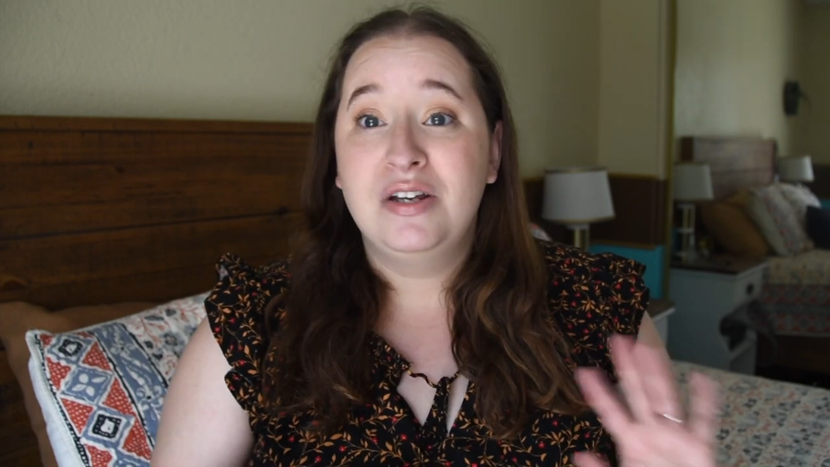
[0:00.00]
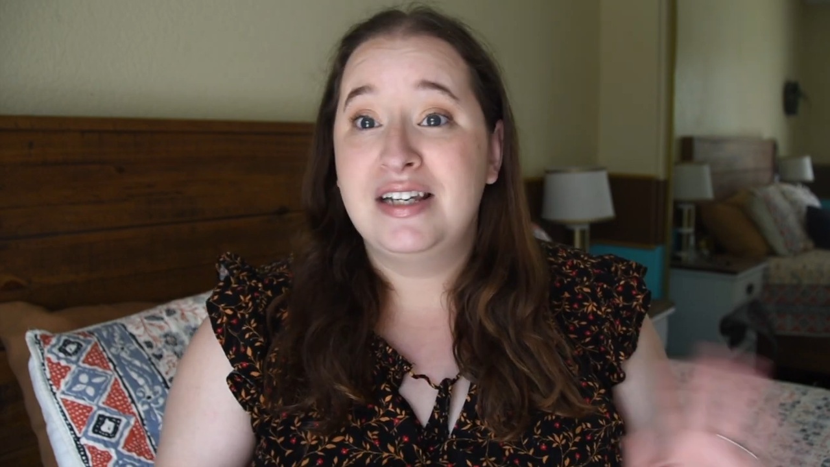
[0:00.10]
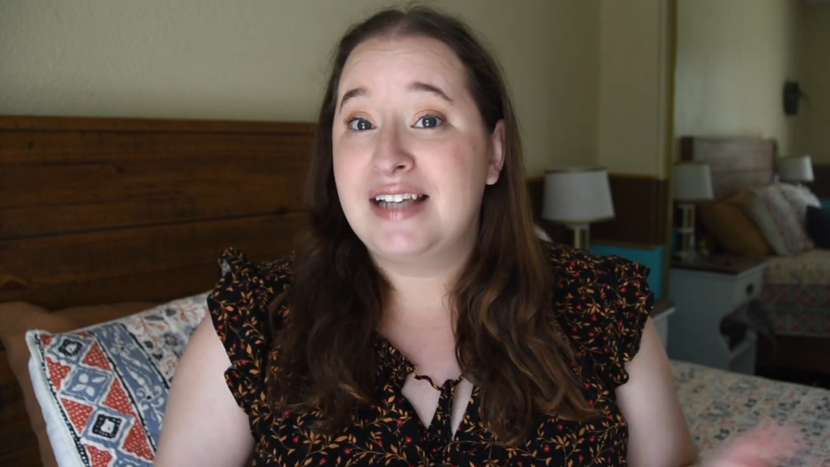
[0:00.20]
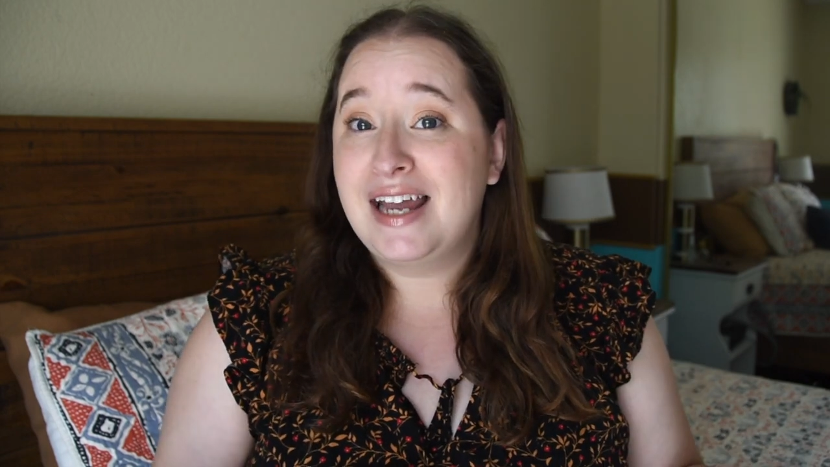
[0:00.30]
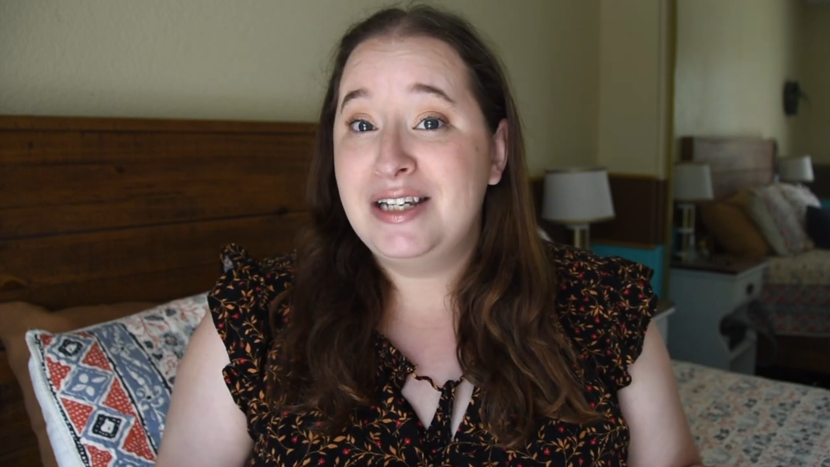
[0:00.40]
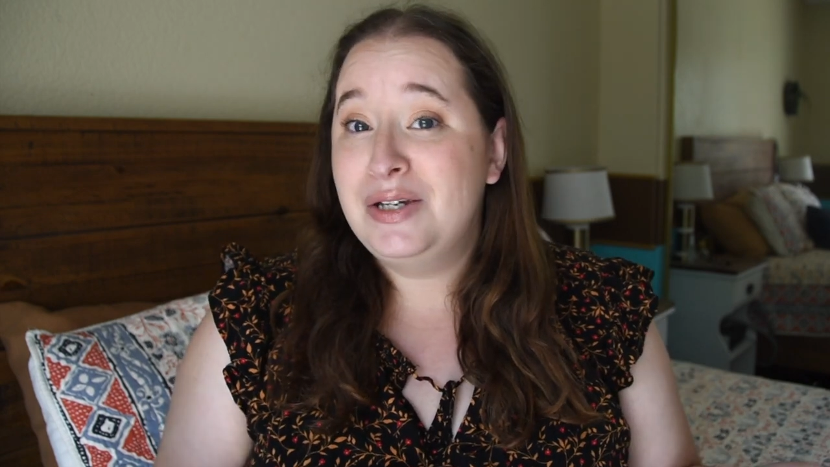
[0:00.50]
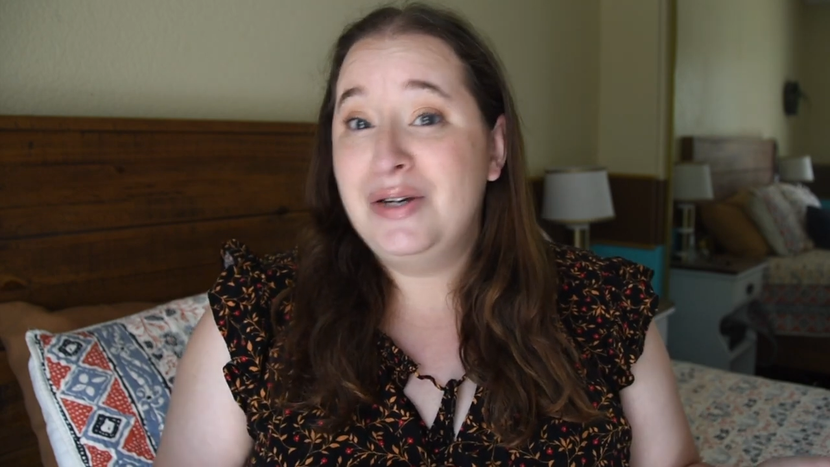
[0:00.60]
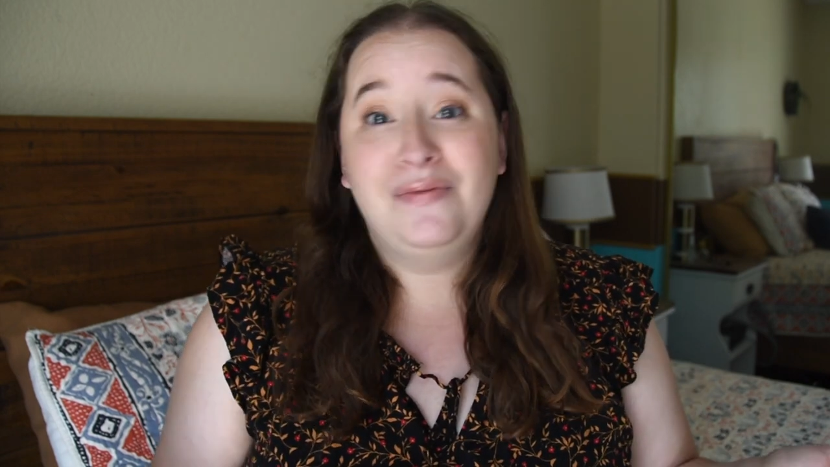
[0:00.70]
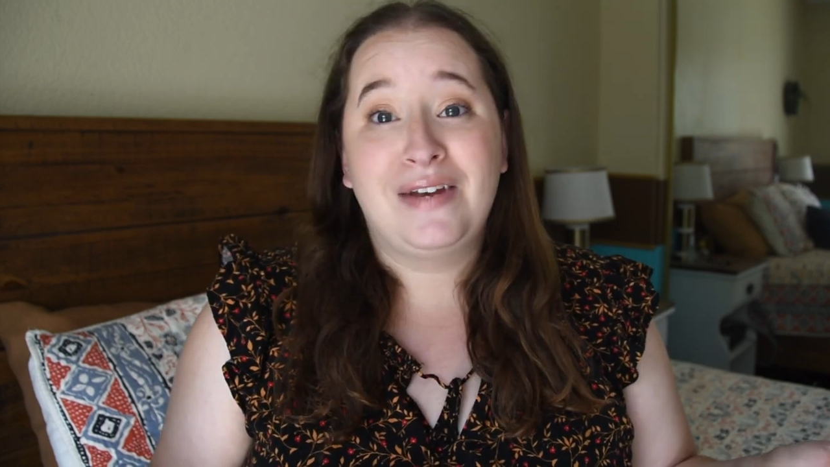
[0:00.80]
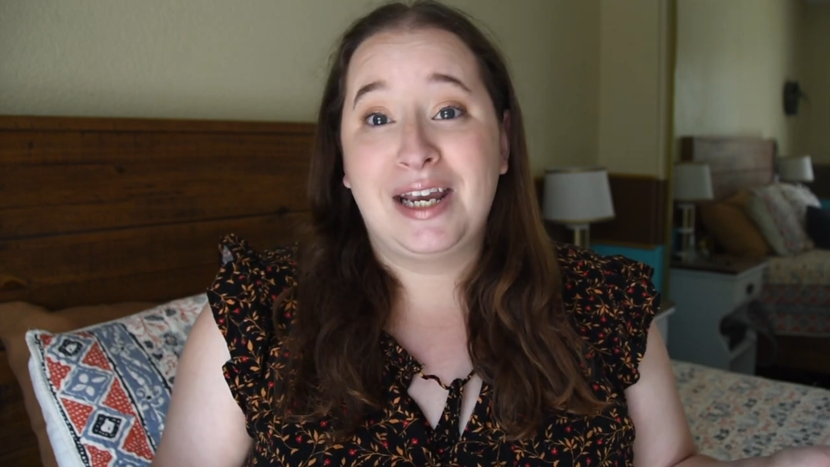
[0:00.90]
Decided to
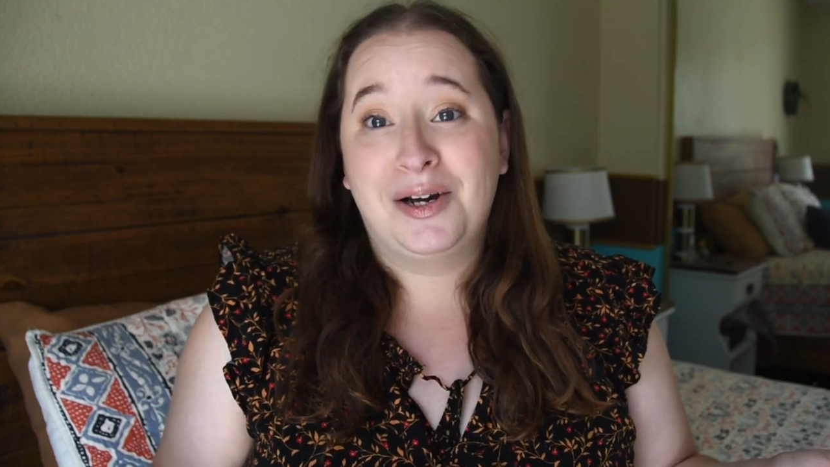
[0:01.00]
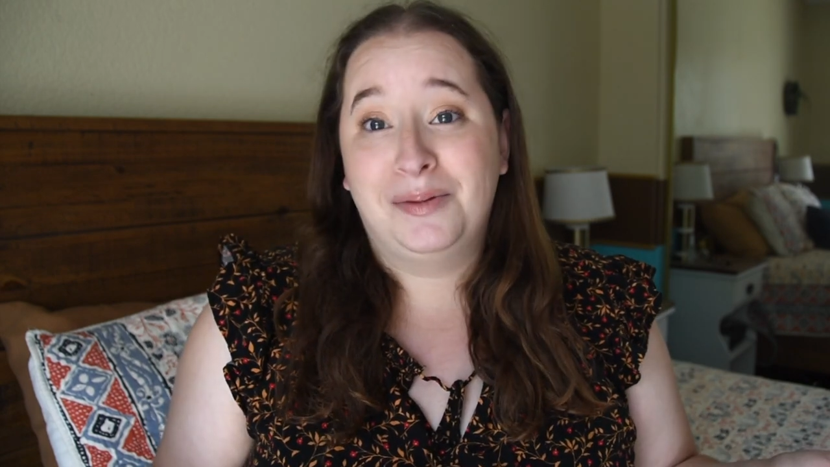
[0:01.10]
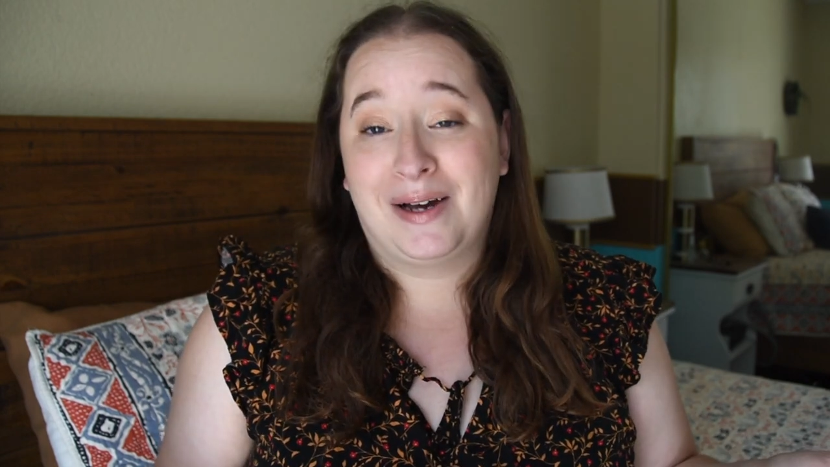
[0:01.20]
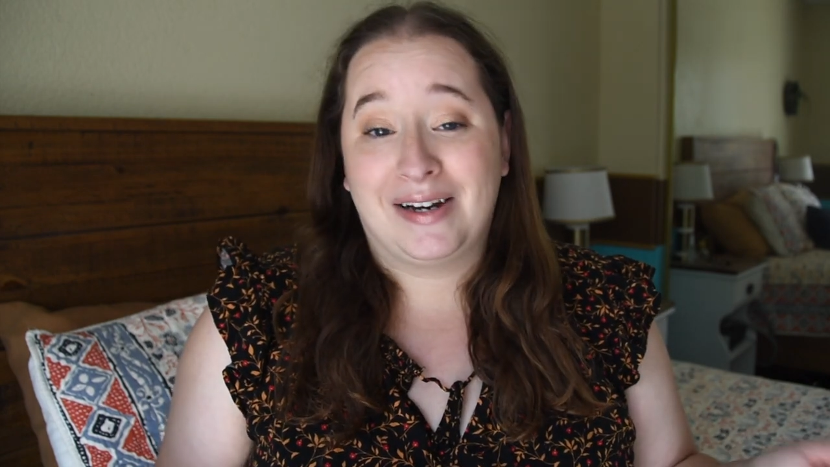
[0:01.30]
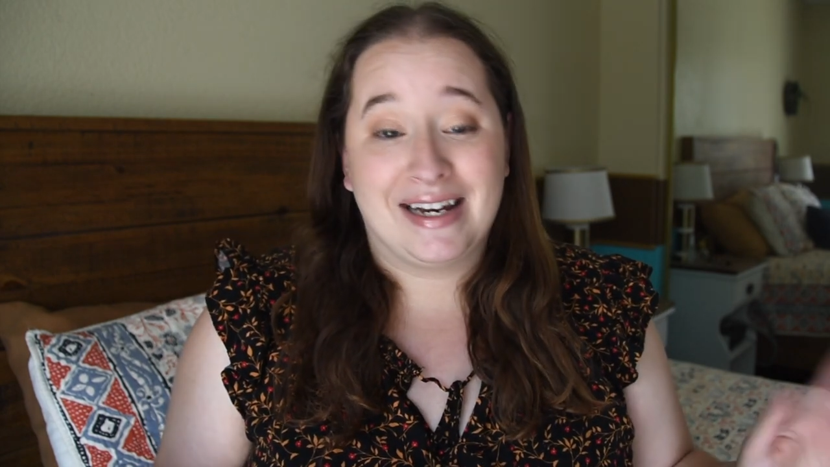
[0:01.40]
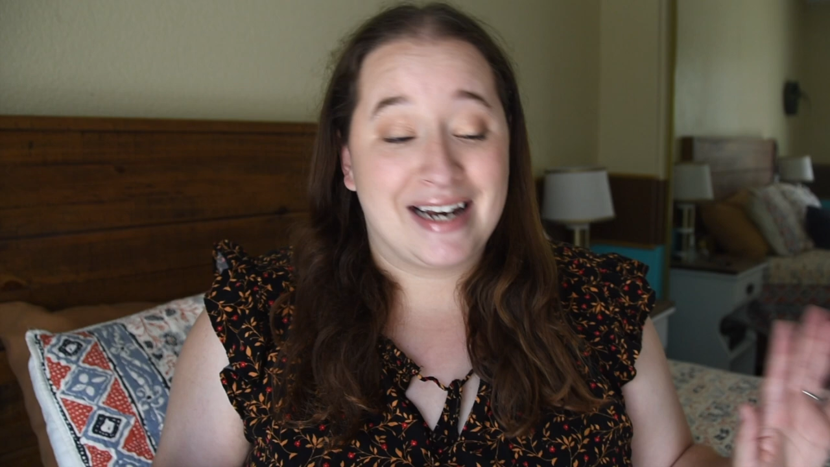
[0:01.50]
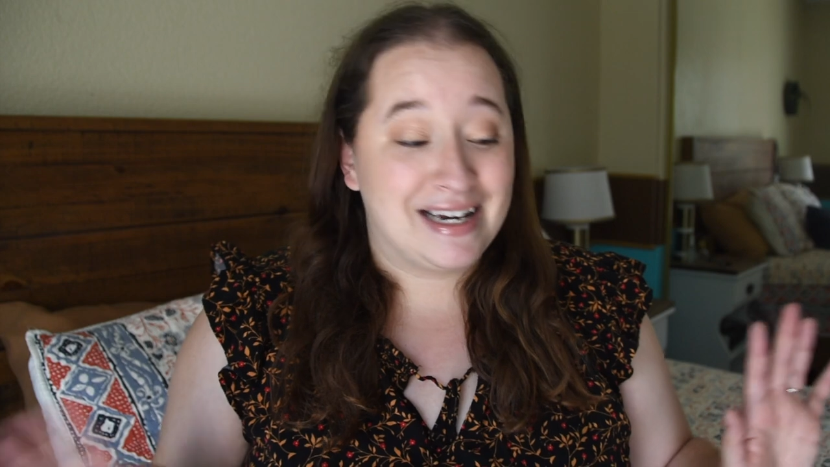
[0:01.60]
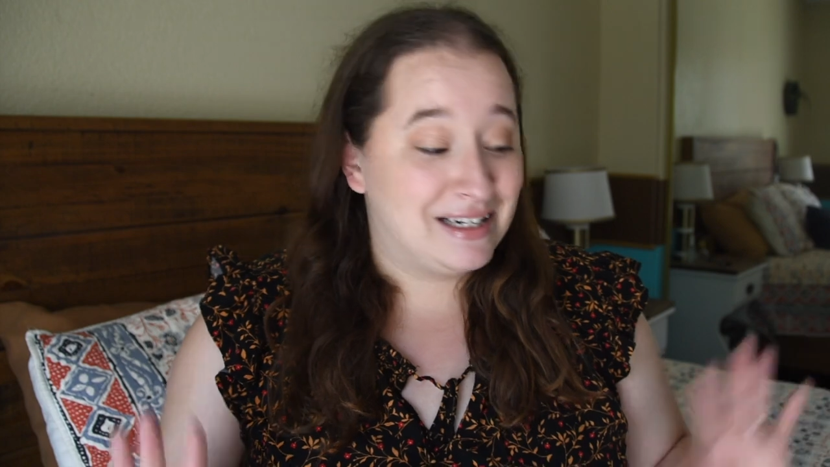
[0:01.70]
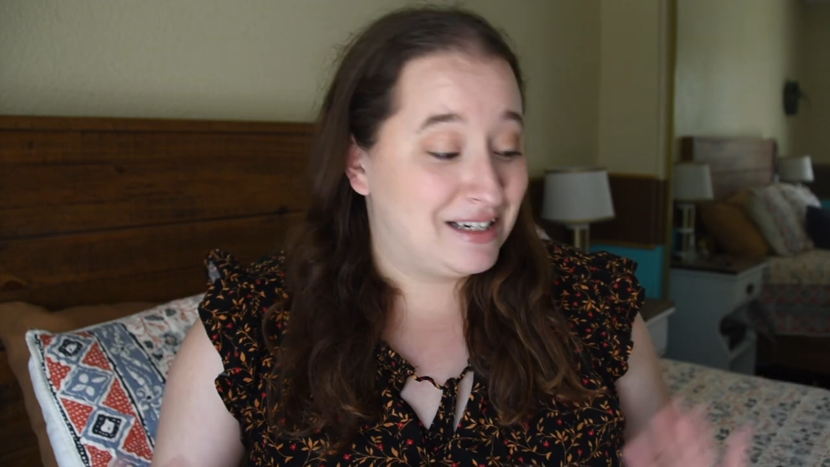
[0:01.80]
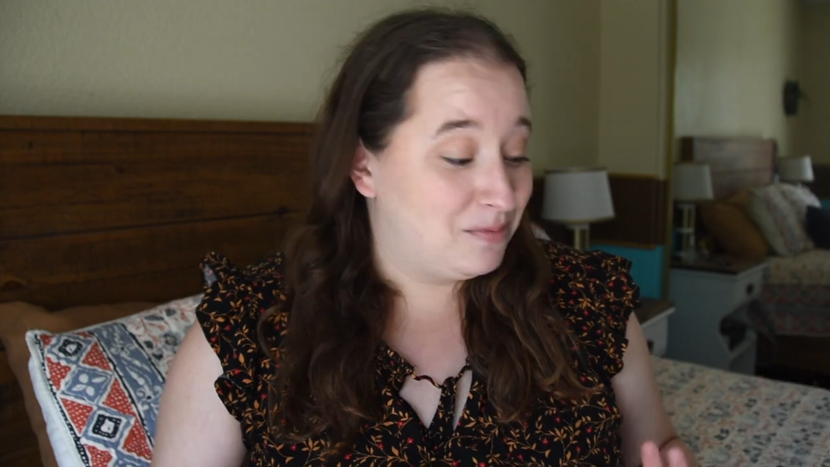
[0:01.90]
do a video about it and I